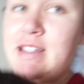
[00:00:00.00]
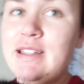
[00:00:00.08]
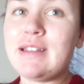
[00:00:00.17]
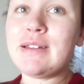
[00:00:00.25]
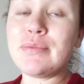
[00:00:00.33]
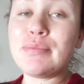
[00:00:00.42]

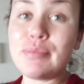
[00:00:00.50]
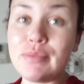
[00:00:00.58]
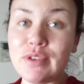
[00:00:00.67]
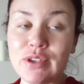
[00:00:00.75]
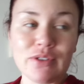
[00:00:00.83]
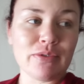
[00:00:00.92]
Yeah,
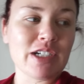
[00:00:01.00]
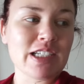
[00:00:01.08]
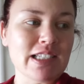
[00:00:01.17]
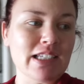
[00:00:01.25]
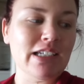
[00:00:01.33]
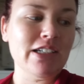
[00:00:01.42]
so we're
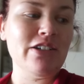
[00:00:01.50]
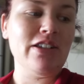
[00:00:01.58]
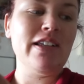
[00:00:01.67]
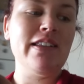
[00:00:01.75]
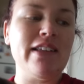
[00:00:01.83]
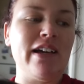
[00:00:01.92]
just gonna do
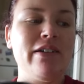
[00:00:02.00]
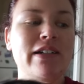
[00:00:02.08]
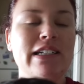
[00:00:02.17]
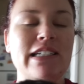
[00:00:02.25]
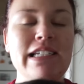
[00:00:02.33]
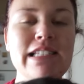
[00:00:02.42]
this. I
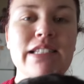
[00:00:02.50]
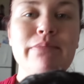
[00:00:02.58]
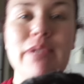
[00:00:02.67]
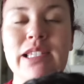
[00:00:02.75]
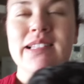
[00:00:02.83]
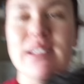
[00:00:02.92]
need to
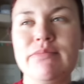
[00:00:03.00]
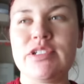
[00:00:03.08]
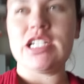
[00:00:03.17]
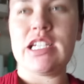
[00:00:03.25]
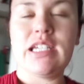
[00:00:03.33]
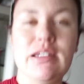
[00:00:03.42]
beat some
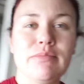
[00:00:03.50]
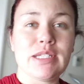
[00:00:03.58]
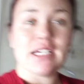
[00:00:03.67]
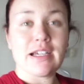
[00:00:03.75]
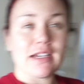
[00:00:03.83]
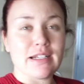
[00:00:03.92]
chicken, but
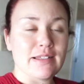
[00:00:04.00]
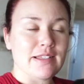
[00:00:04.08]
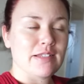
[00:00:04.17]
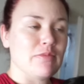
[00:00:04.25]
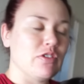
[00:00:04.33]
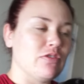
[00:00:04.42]
that kind of
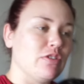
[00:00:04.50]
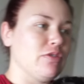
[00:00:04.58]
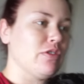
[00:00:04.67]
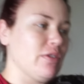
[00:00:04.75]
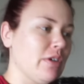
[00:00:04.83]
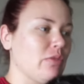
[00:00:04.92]
seems
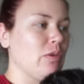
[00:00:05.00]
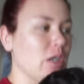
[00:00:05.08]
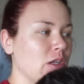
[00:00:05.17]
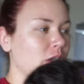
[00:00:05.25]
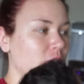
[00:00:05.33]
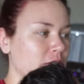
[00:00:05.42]
gross, like
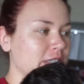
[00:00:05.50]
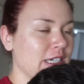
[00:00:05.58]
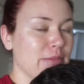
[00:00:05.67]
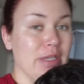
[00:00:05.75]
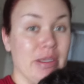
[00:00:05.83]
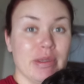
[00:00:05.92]
while holding
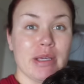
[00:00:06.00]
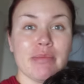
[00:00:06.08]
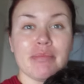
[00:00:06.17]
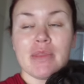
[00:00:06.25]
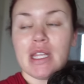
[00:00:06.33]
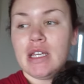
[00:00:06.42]
a baby.
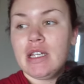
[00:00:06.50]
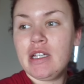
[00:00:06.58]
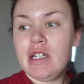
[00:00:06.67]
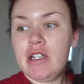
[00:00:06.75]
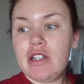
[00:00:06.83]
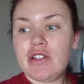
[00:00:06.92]

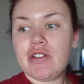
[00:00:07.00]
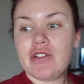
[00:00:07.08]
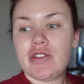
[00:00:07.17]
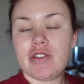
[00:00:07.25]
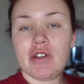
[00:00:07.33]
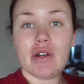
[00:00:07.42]

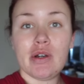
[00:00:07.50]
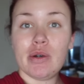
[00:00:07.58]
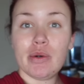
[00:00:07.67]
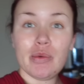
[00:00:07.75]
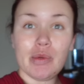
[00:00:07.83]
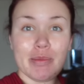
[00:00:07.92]

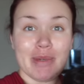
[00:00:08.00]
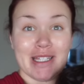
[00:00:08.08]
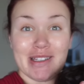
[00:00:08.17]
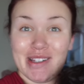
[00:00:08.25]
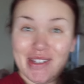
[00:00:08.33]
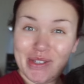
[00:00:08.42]
So we
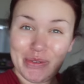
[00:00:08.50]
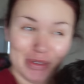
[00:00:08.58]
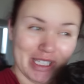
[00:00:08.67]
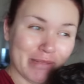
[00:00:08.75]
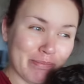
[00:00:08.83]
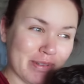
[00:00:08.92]
might
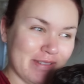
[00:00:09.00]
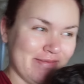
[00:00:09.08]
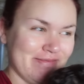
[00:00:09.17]
sweep.